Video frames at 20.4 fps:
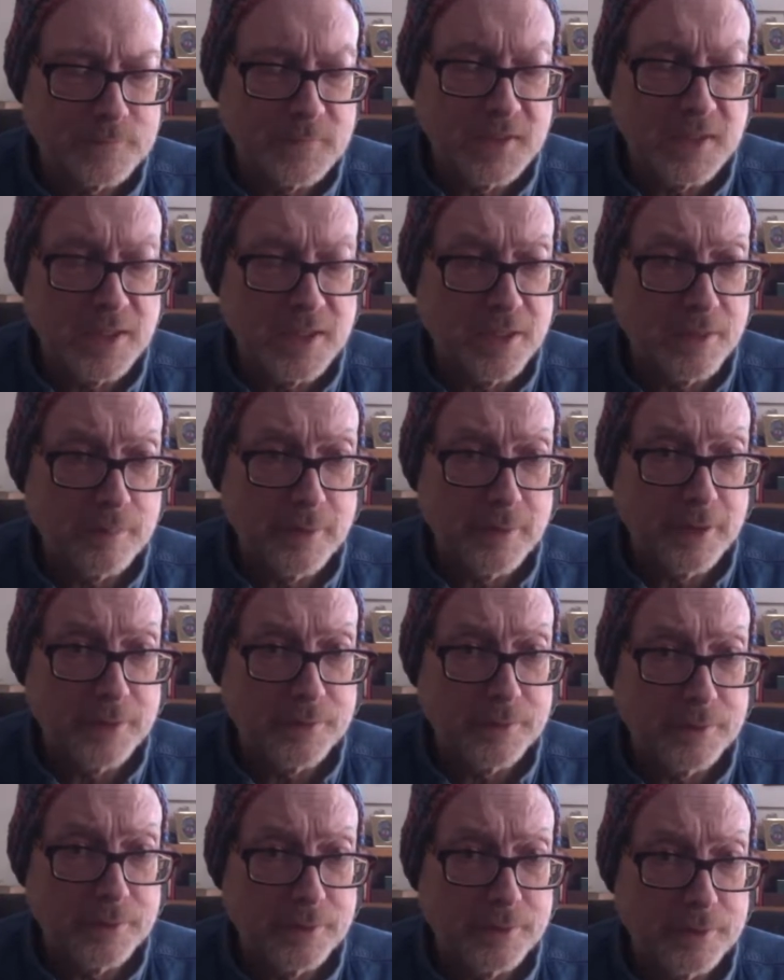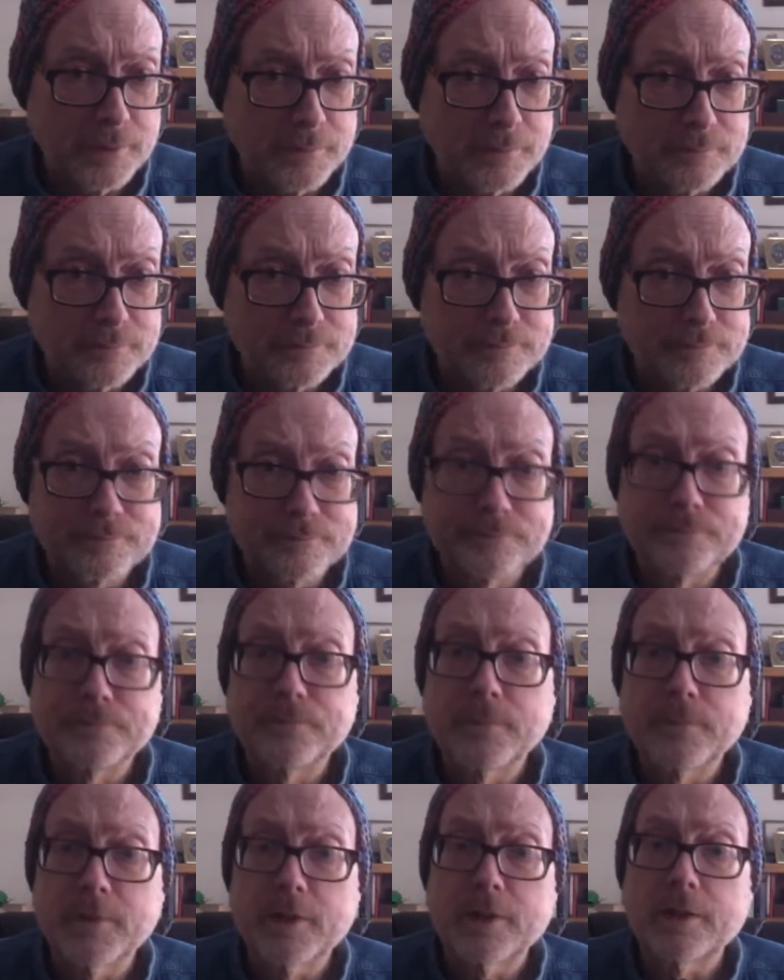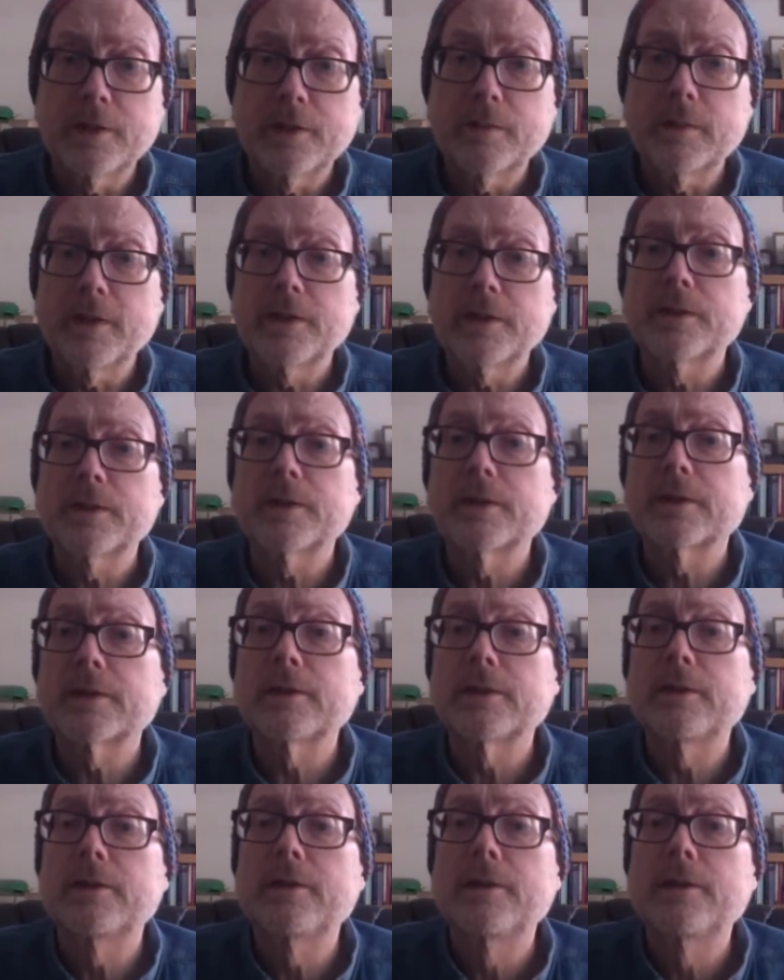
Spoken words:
Not a bad thing. Not a bad thing.